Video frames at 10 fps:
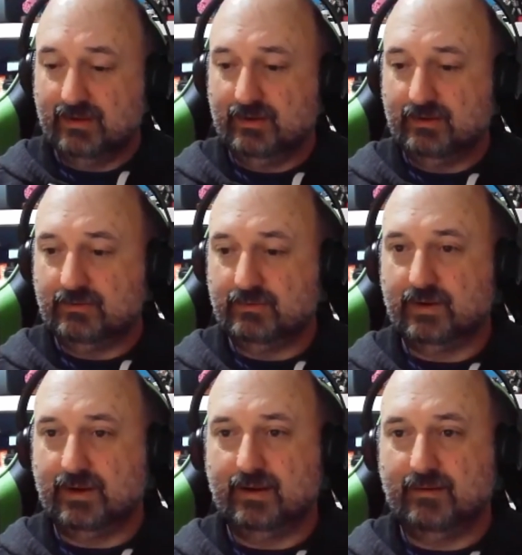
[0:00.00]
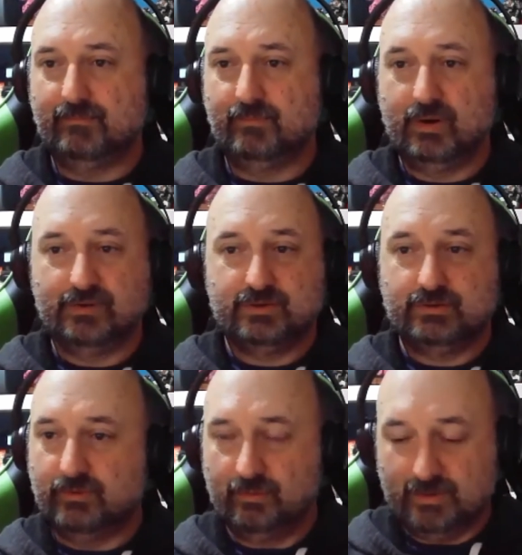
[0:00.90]
who worked on
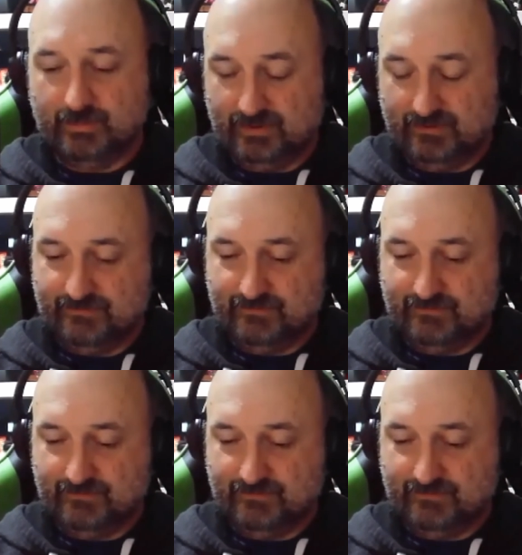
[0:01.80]
all the Muppet,